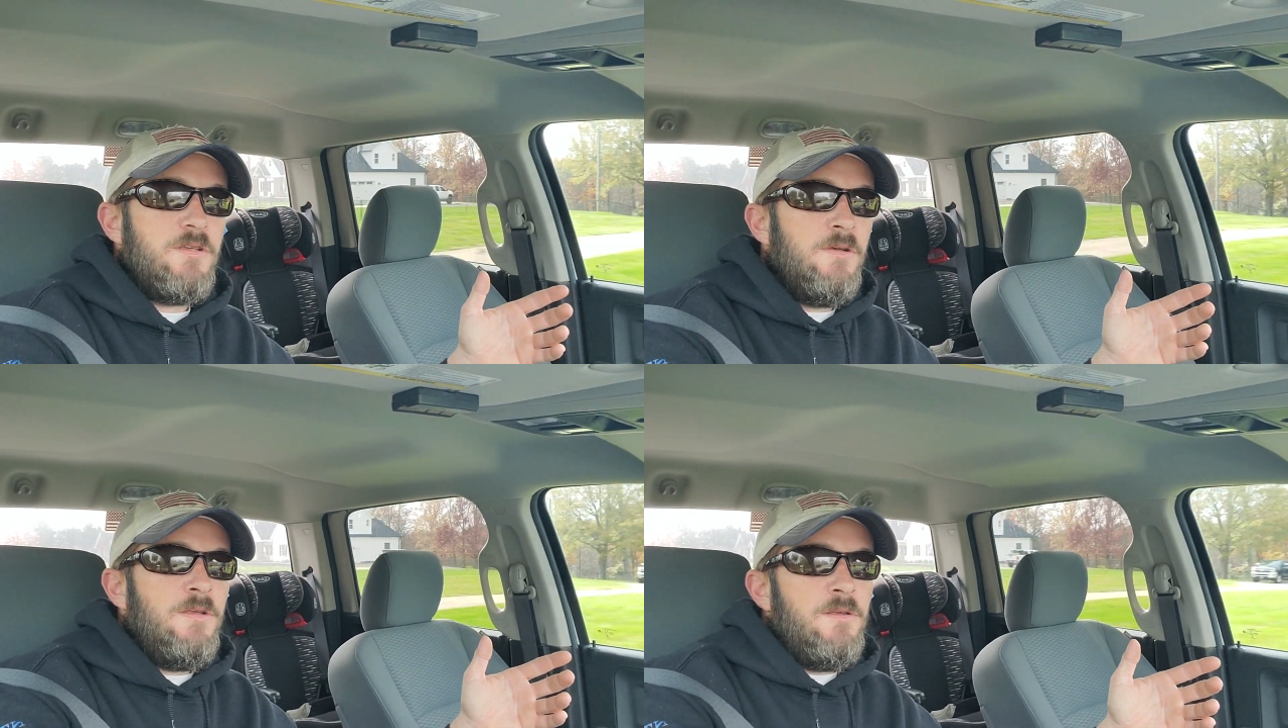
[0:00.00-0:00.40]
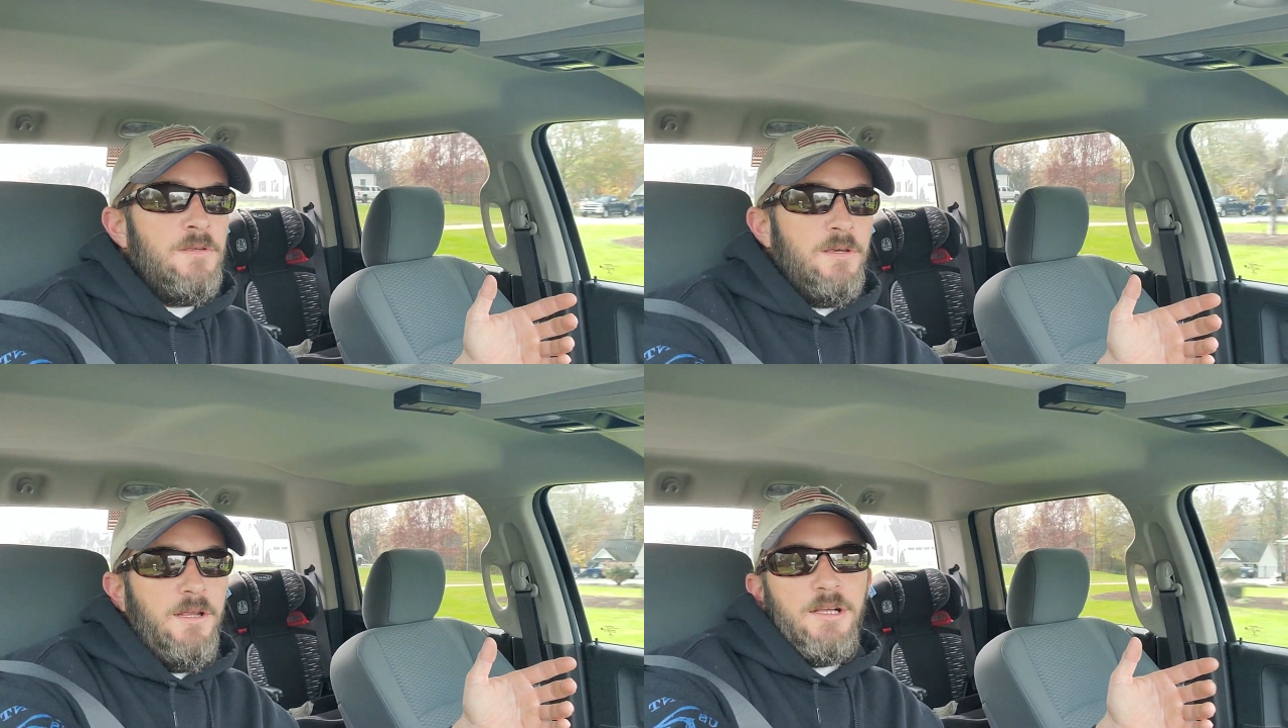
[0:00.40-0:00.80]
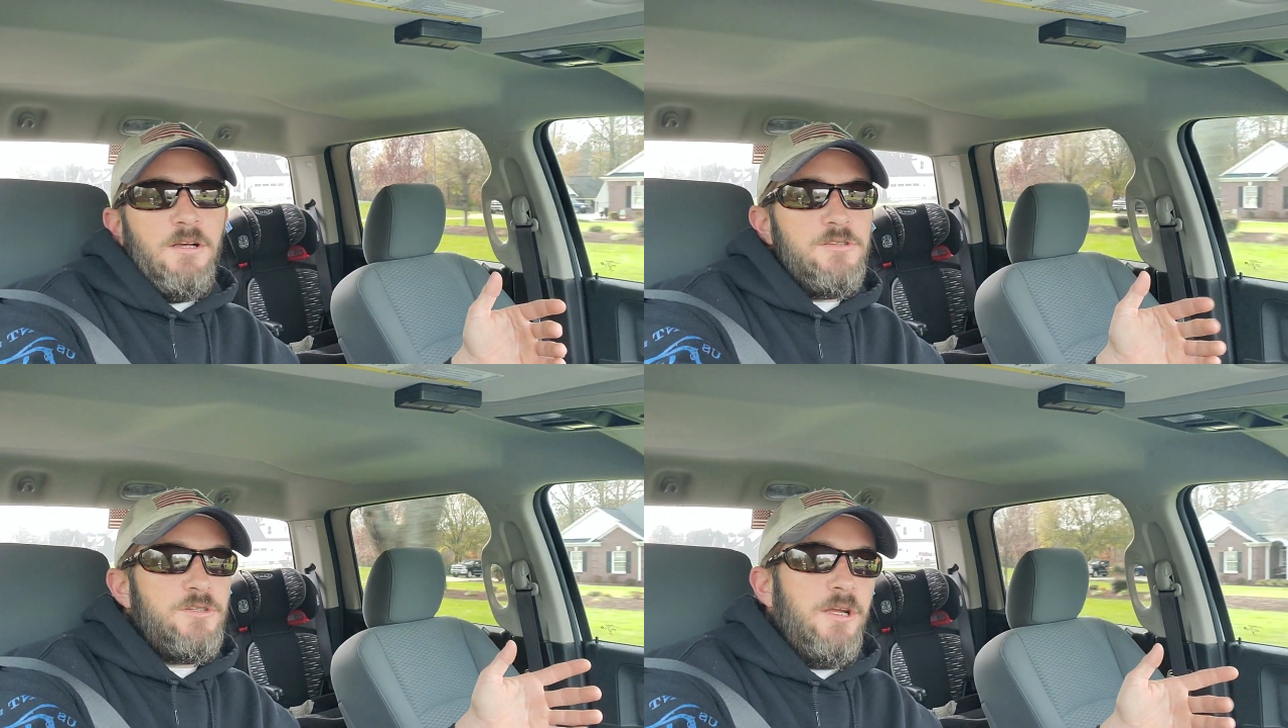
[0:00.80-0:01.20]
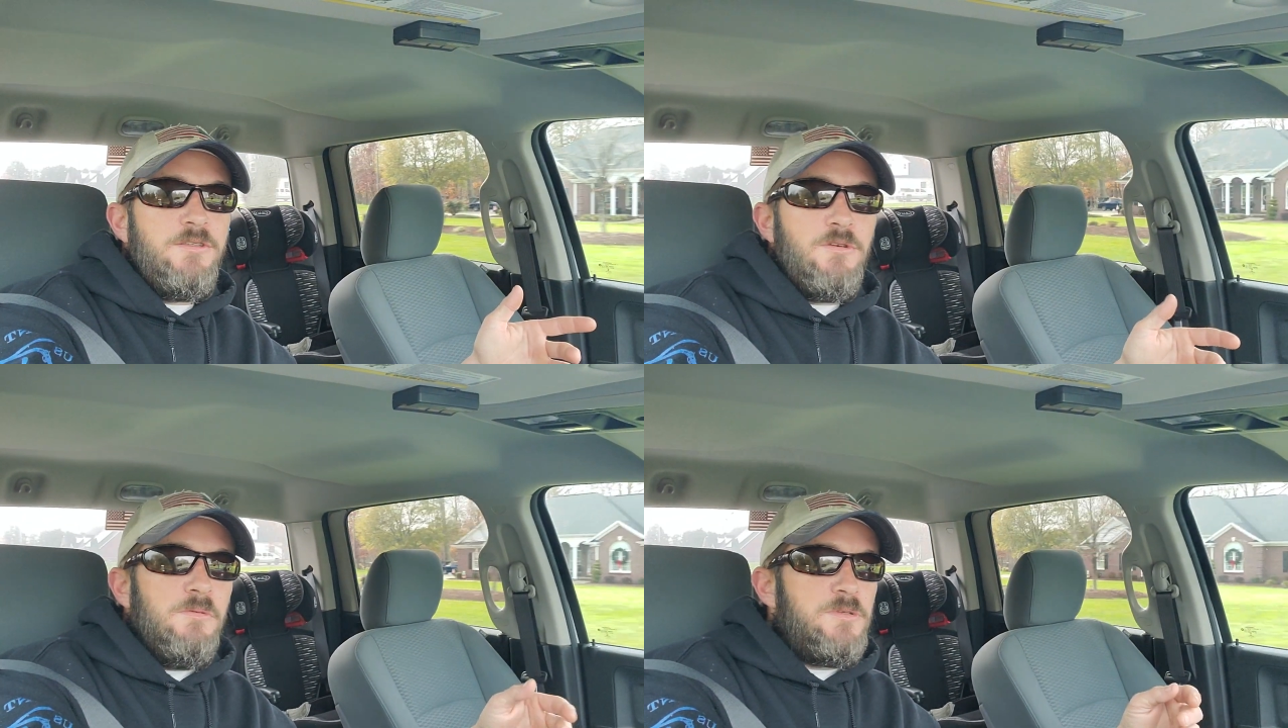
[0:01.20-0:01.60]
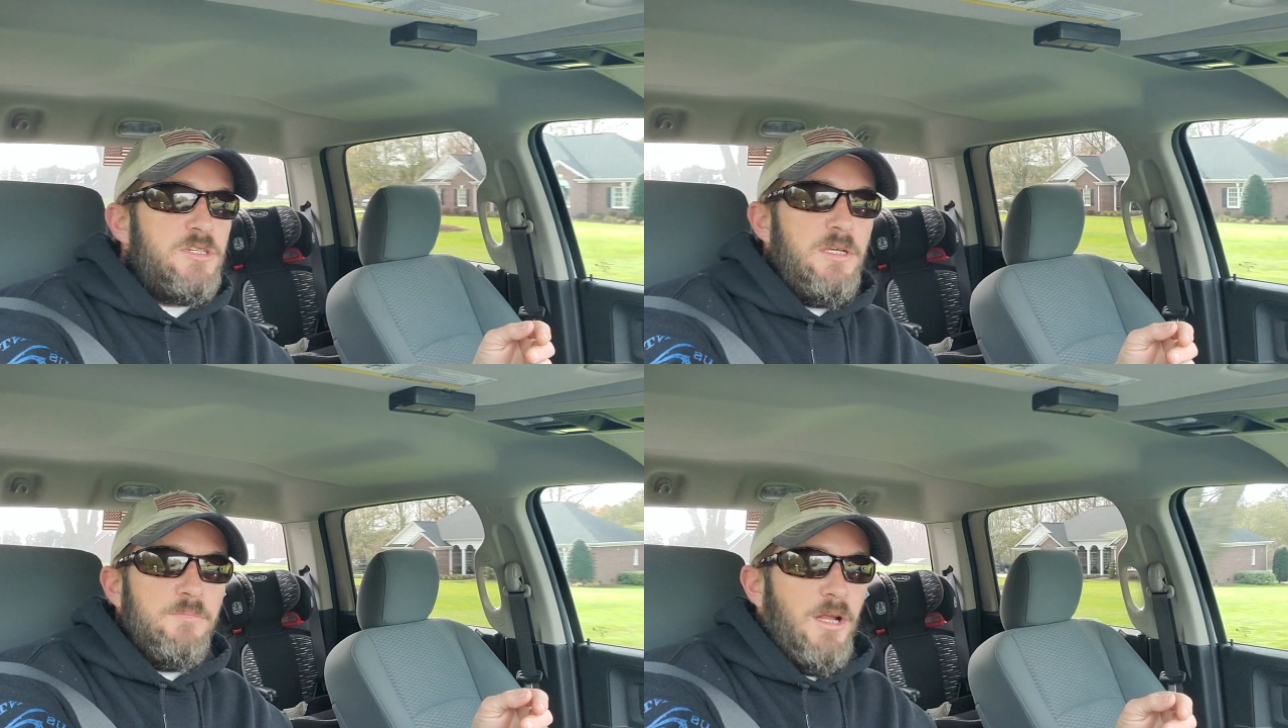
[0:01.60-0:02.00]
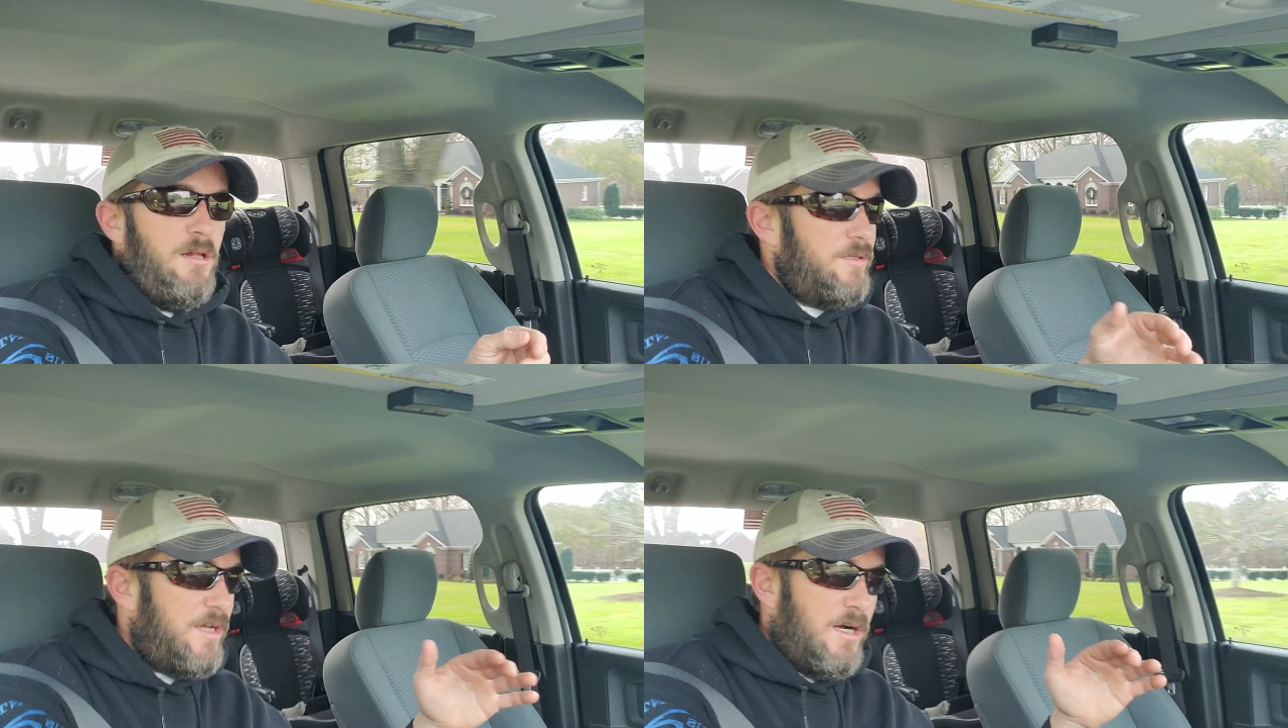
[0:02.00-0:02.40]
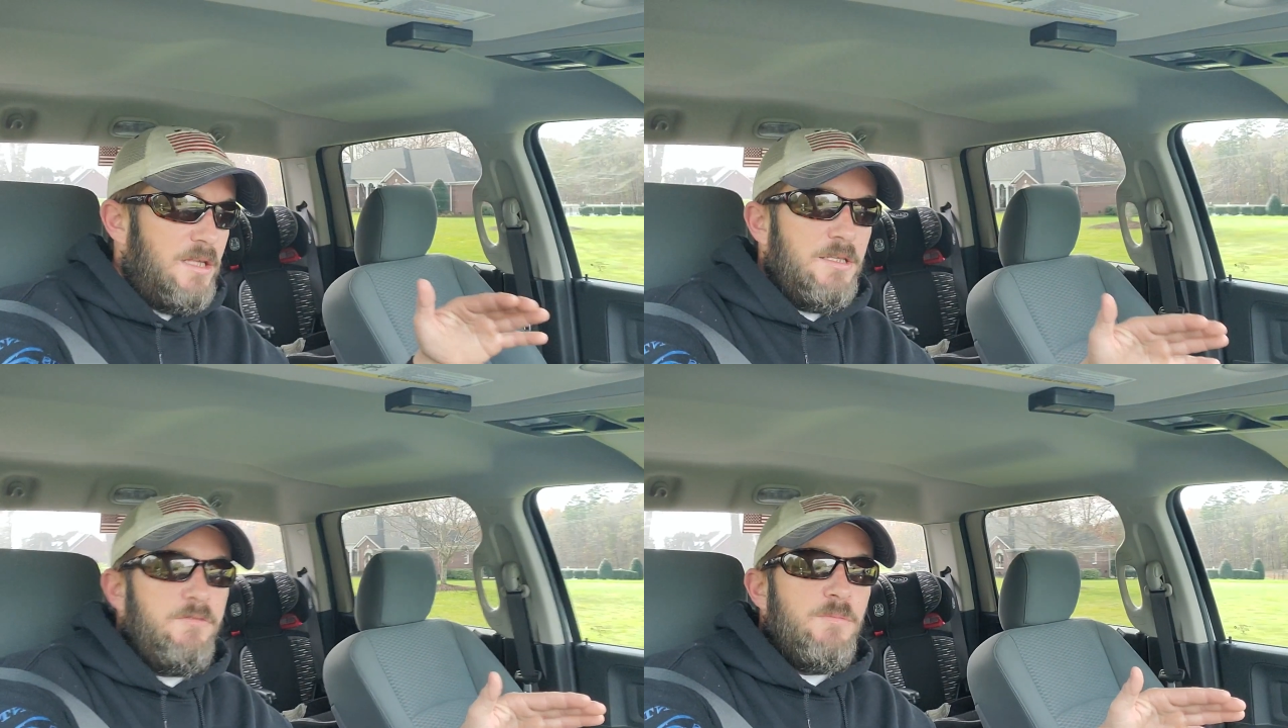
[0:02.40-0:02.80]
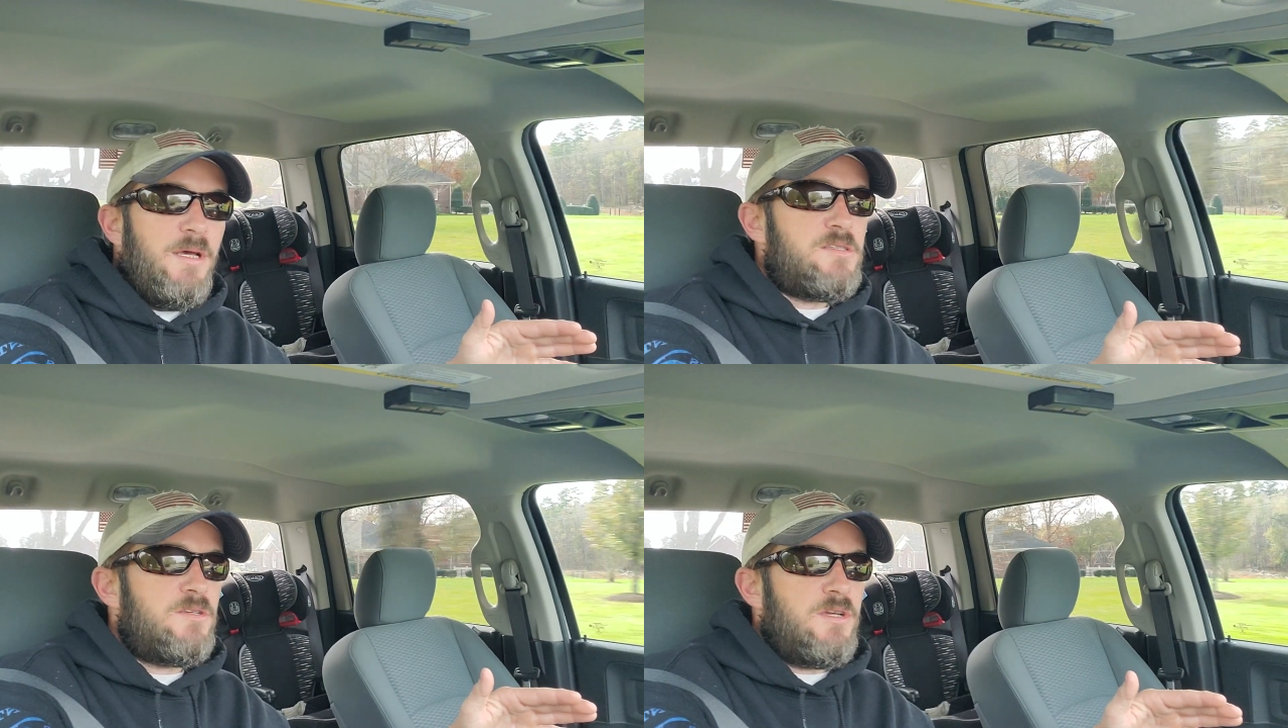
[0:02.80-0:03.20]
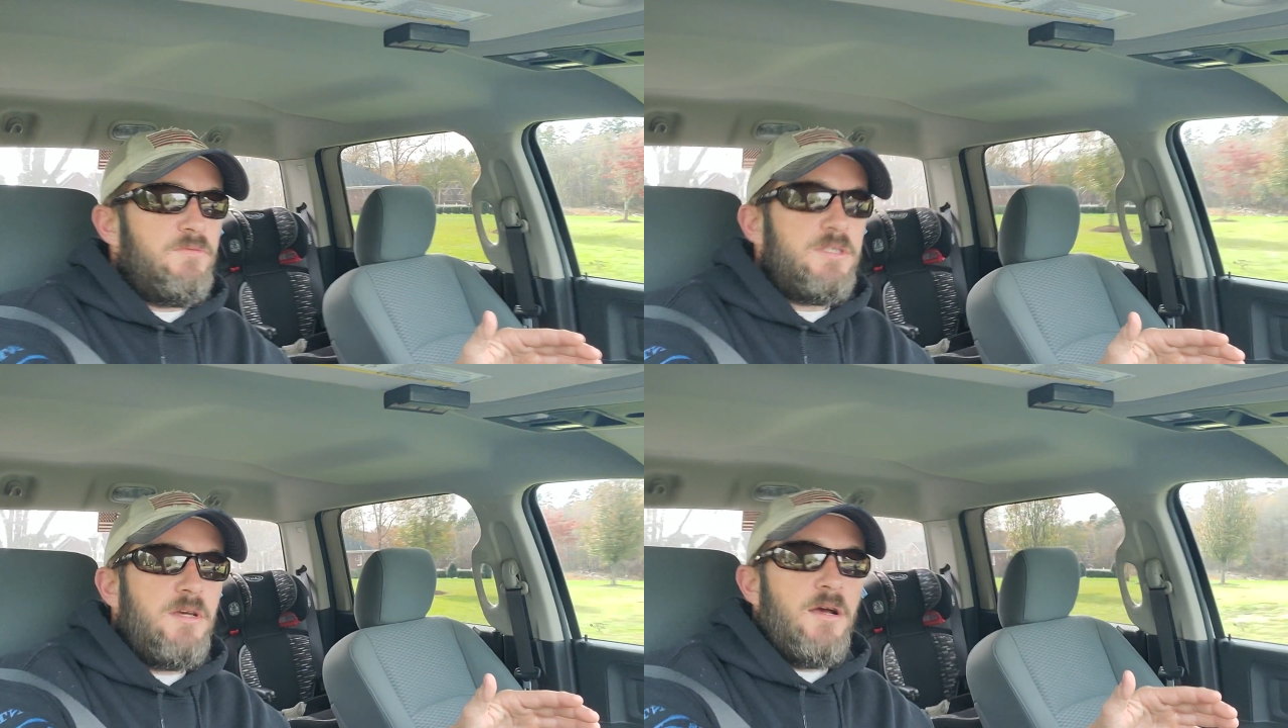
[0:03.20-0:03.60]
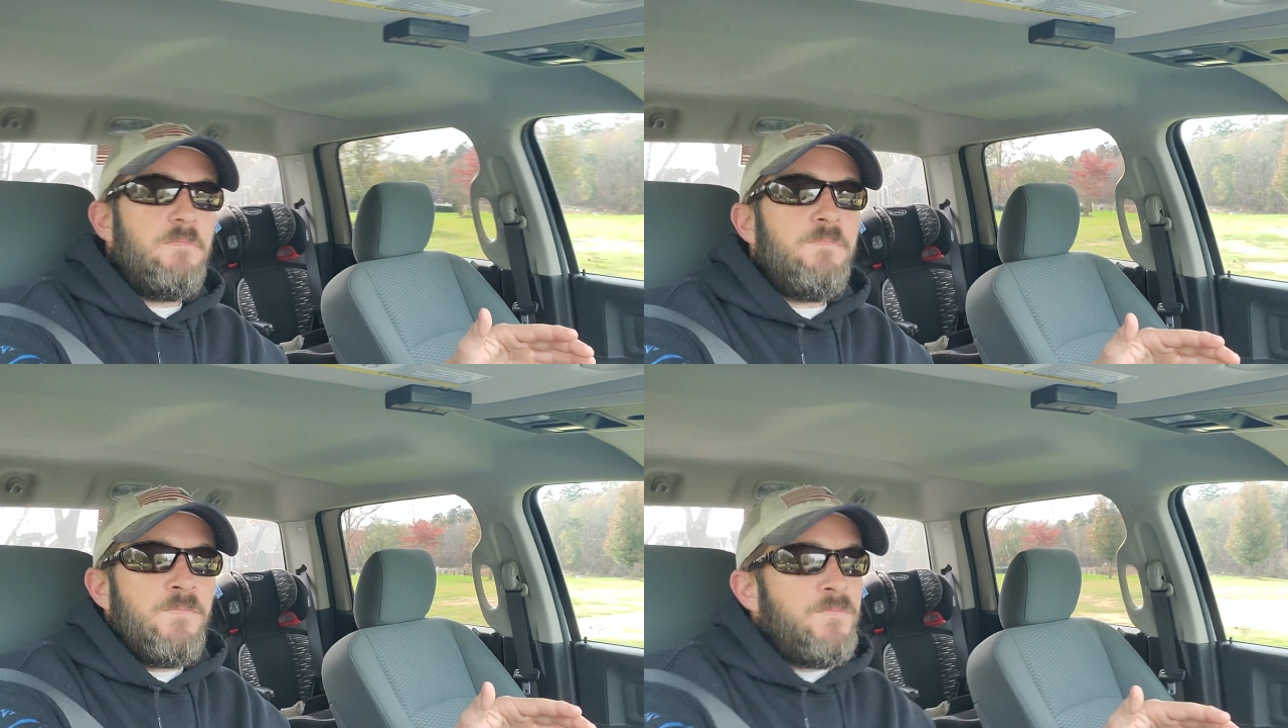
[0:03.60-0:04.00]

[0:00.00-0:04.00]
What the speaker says: And it goes straight to a machine. But I don't care. I leave a message every time.